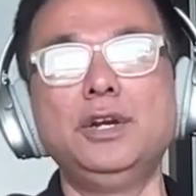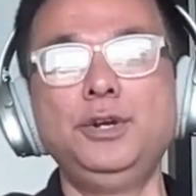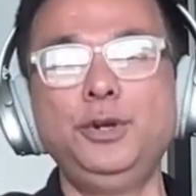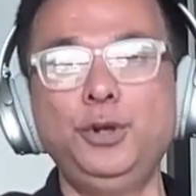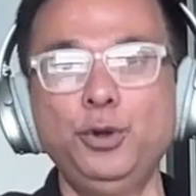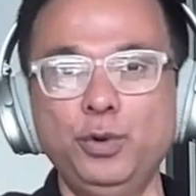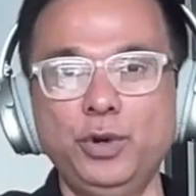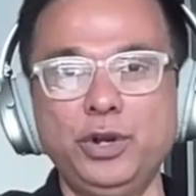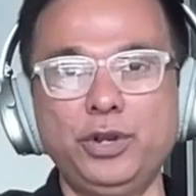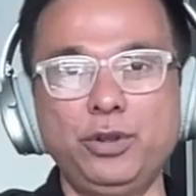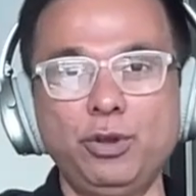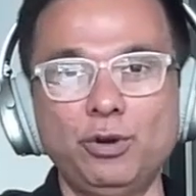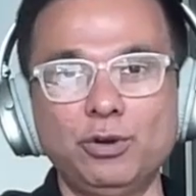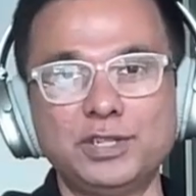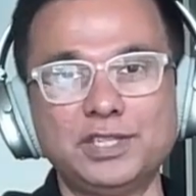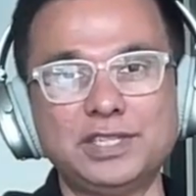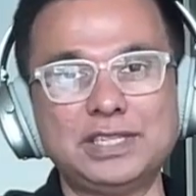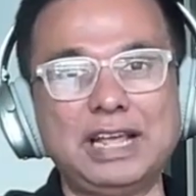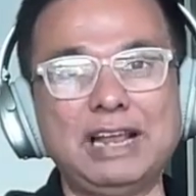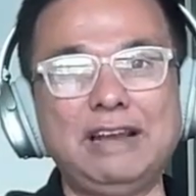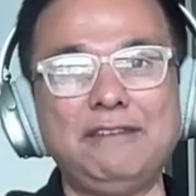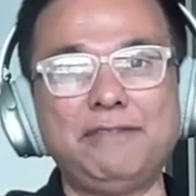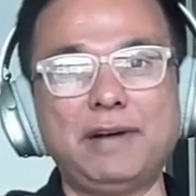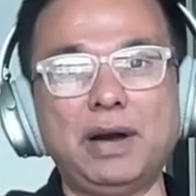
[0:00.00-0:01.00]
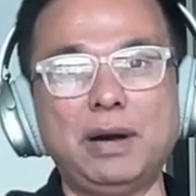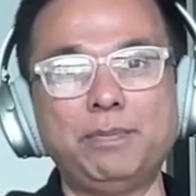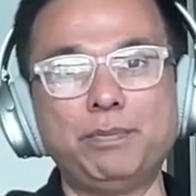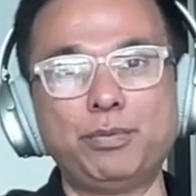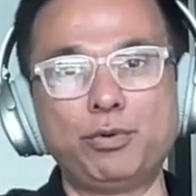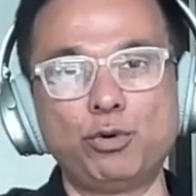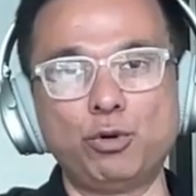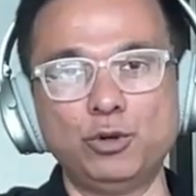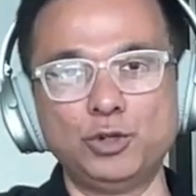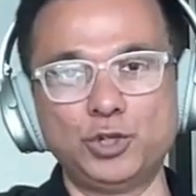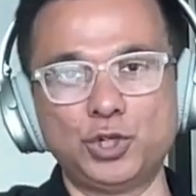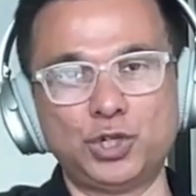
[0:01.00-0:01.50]
do-it-yourself
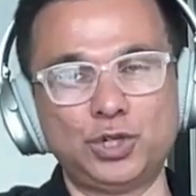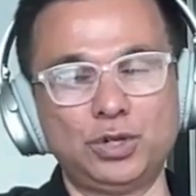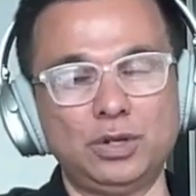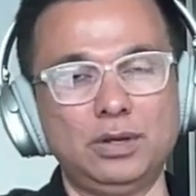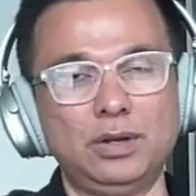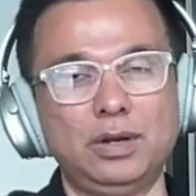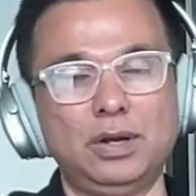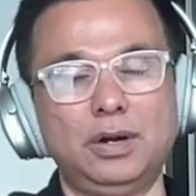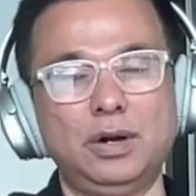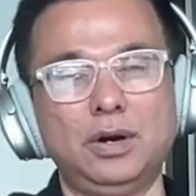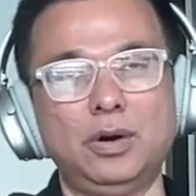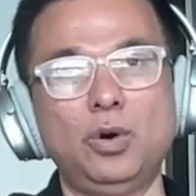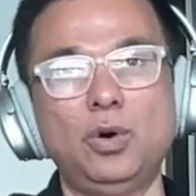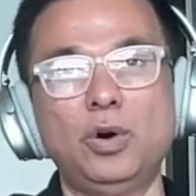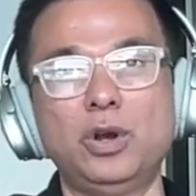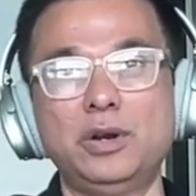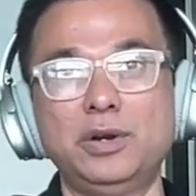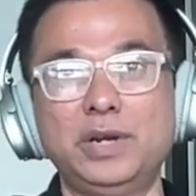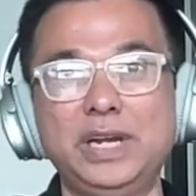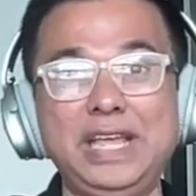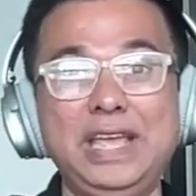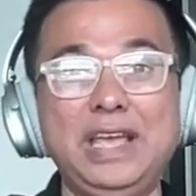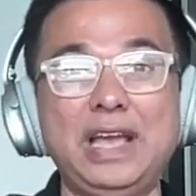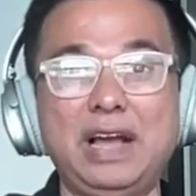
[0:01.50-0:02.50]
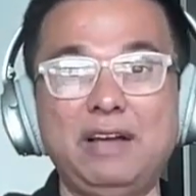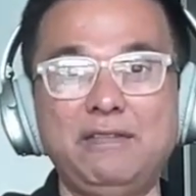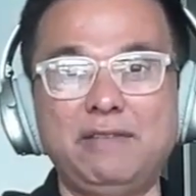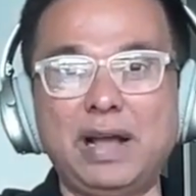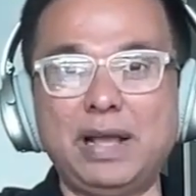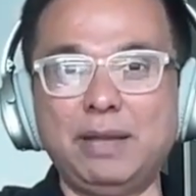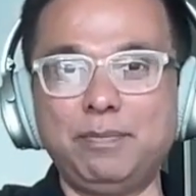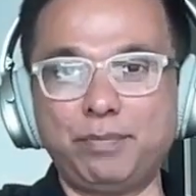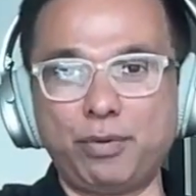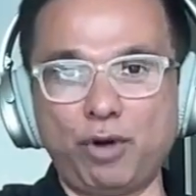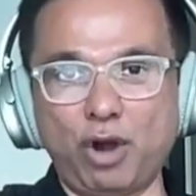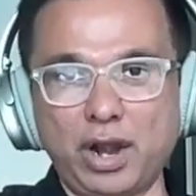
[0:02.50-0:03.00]
approach or a
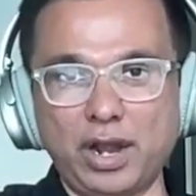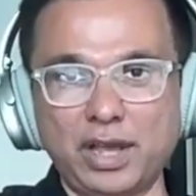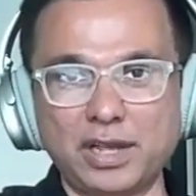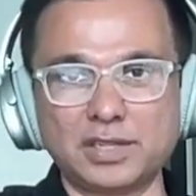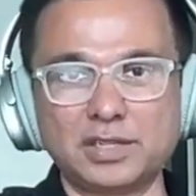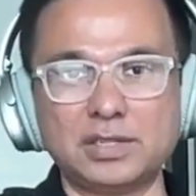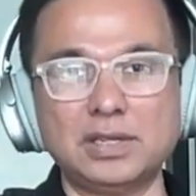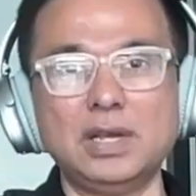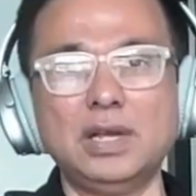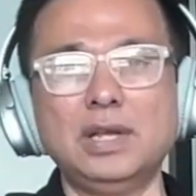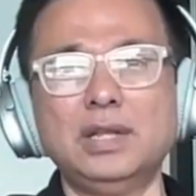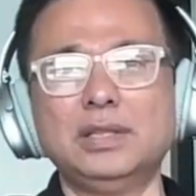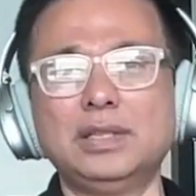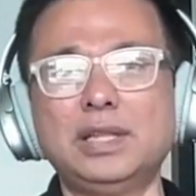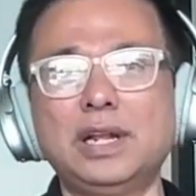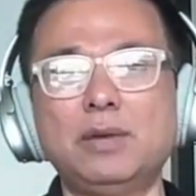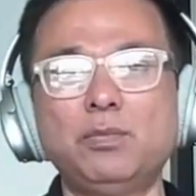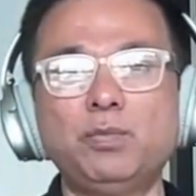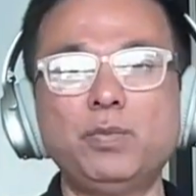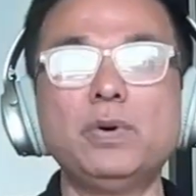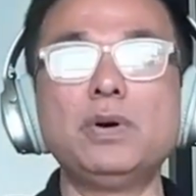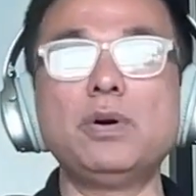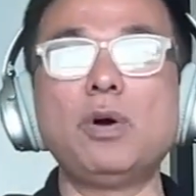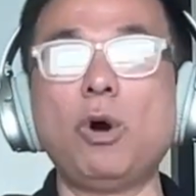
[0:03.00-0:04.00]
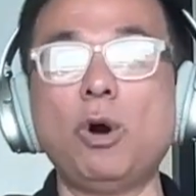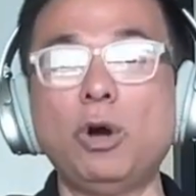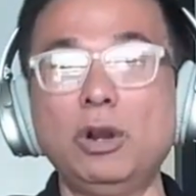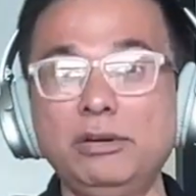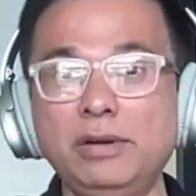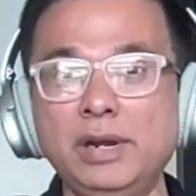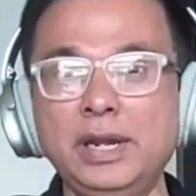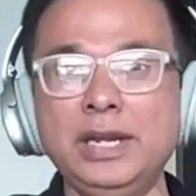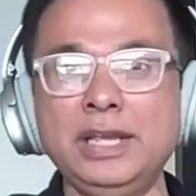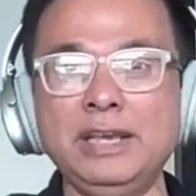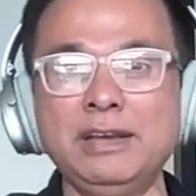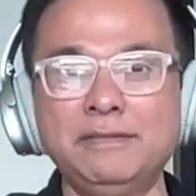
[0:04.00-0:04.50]
DIY products that were
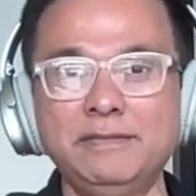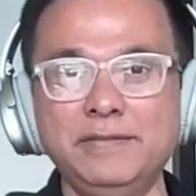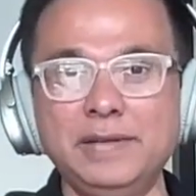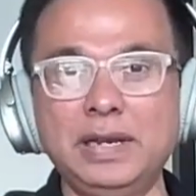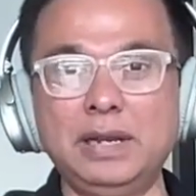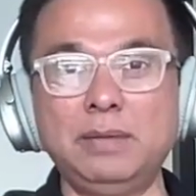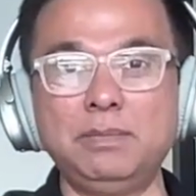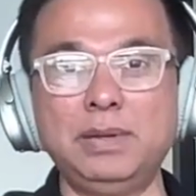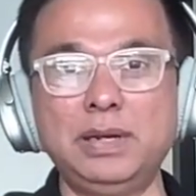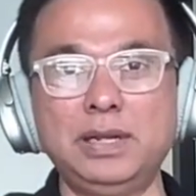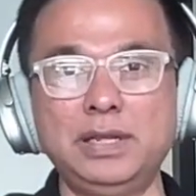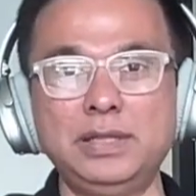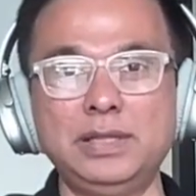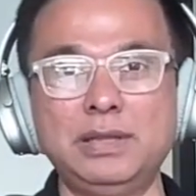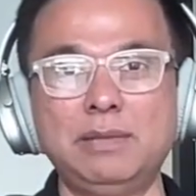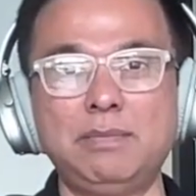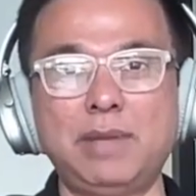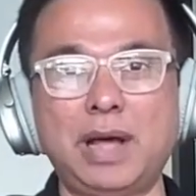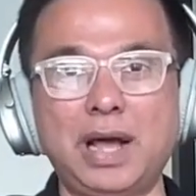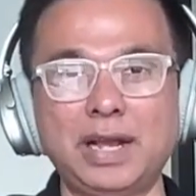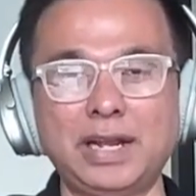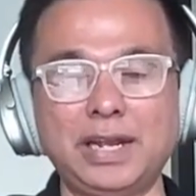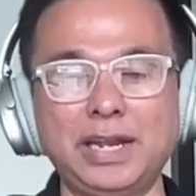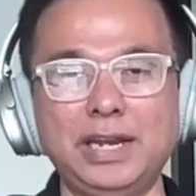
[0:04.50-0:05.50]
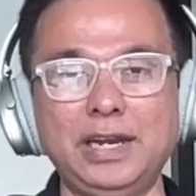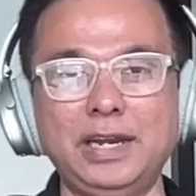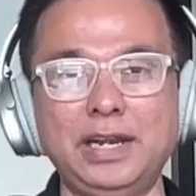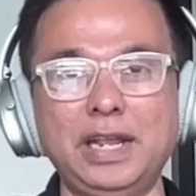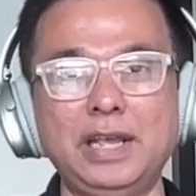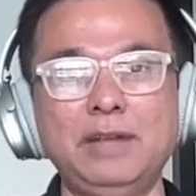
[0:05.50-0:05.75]
already available in the market,